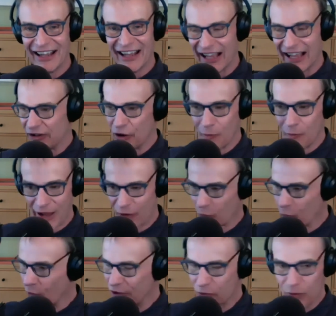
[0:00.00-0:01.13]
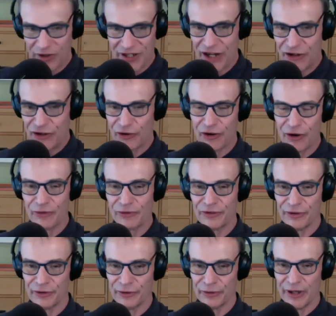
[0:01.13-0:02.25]
And no matter what cuisine you go
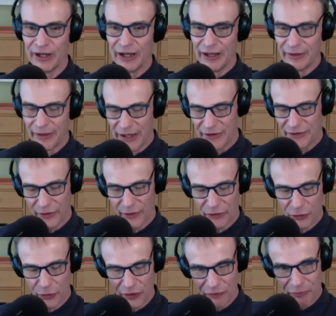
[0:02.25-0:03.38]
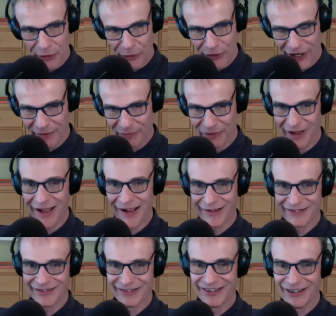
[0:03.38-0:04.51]
to, these are the sort of building
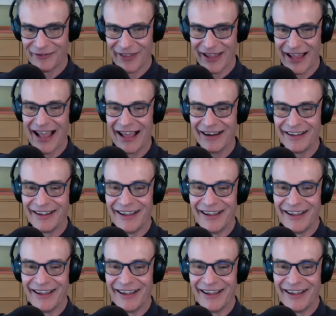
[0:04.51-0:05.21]
blocks of that.